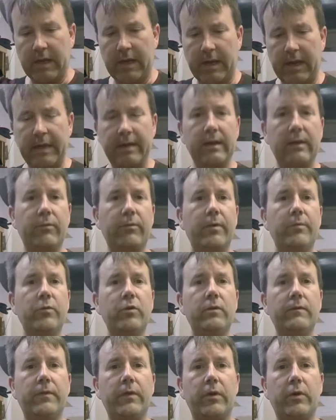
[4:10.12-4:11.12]
I had to
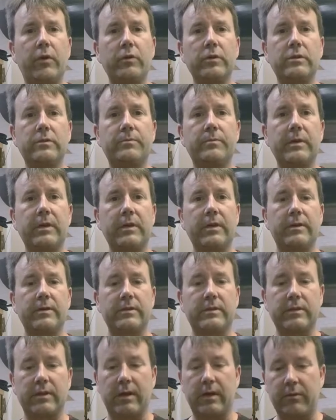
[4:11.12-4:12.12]
remove those because
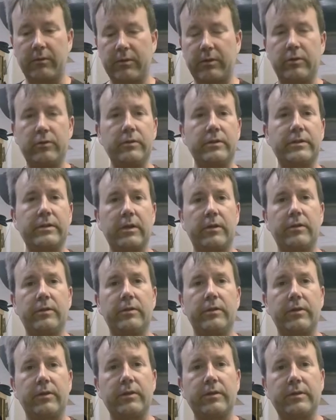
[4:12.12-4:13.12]
with the new
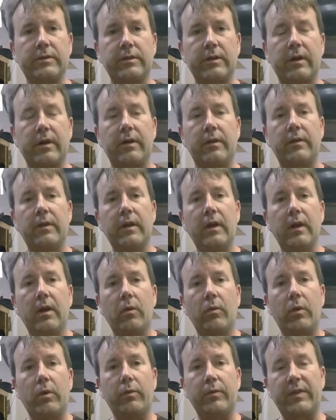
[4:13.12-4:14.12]
cylinders,
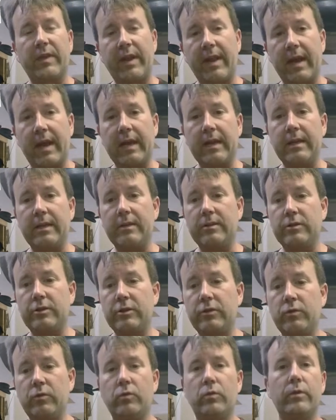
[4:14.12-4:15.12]
went with the
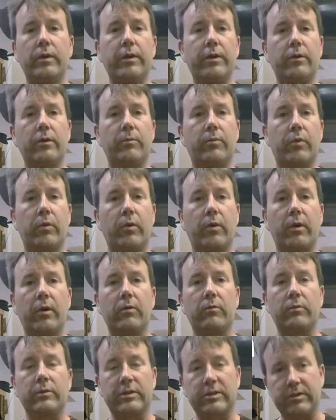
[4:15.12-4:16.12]
92 inner bore,
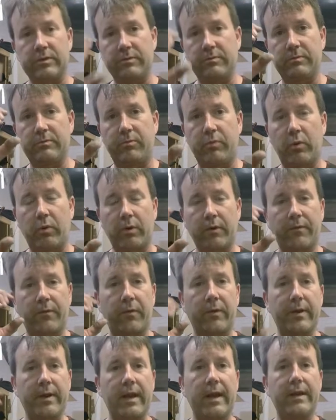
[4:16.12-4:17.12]
which is bored for
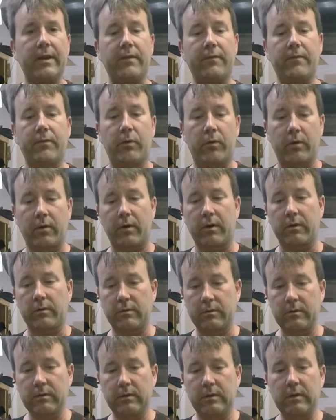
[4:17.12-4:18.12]
a 94
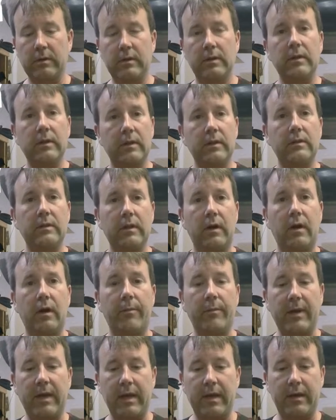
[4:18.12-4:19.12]

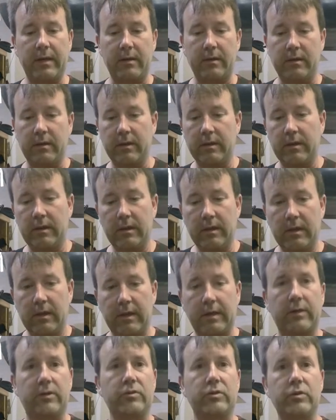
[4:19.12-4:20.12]
head.
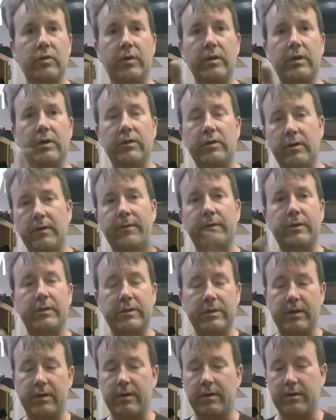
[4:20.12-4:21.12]
And I'll show you the difference
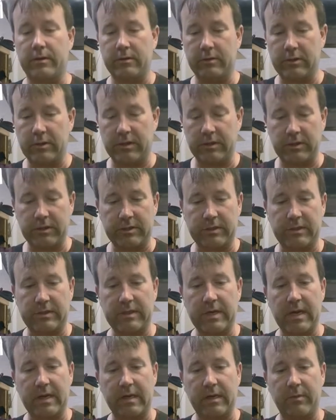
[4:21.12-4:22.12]
here in just a
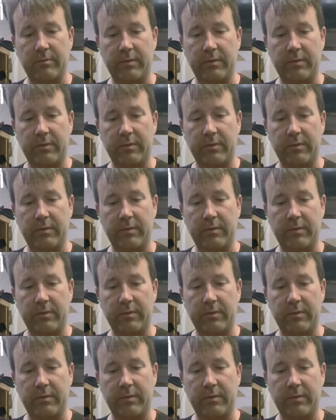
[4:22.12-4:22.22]
second.